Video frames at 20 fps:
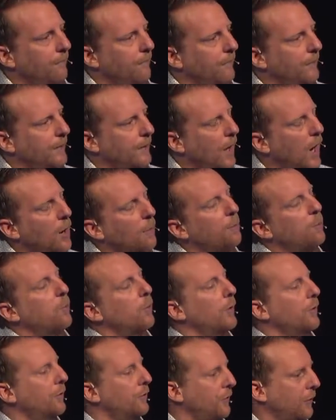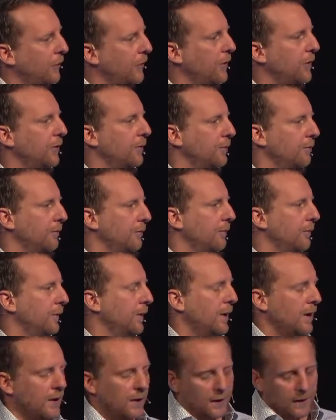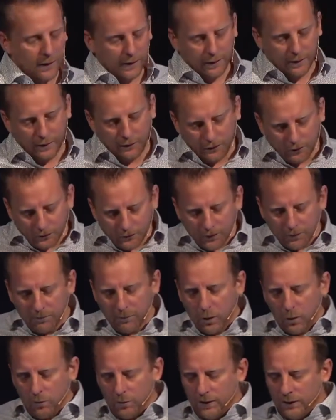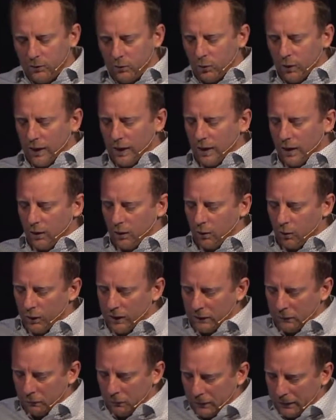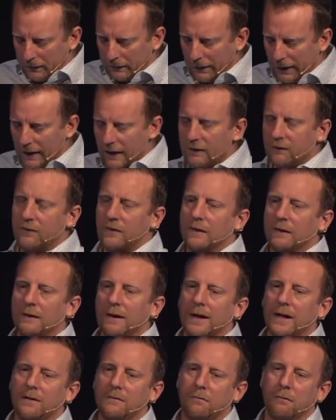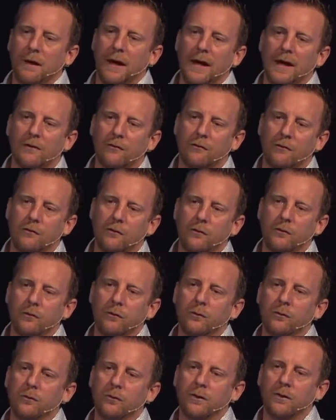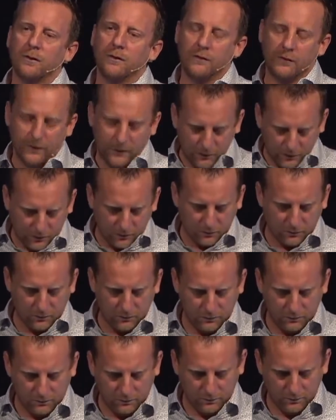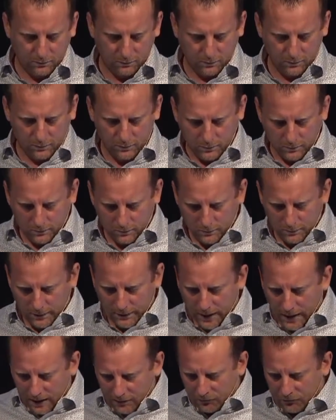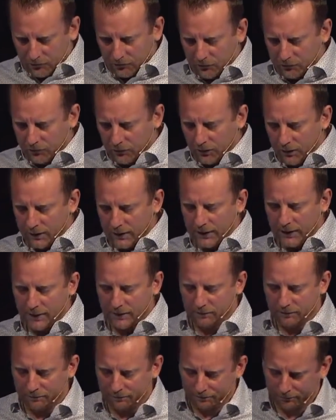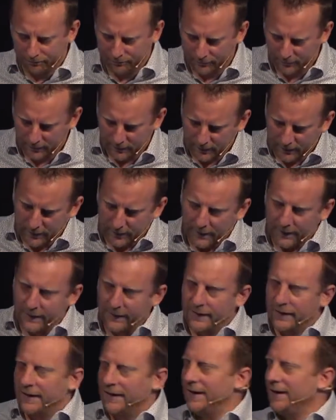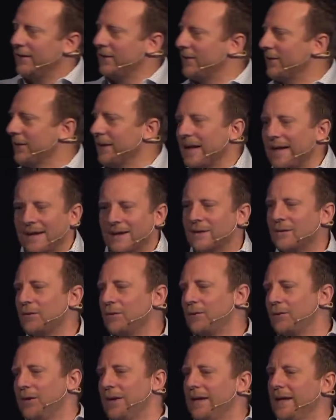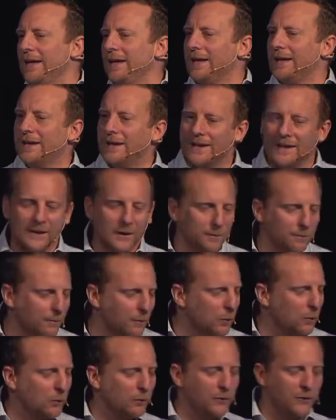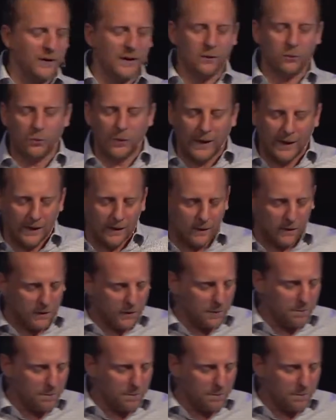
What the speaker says: The upward turn. This is the moment where we realize that life has to continue. It has to start again. It's like a scene in a movie where the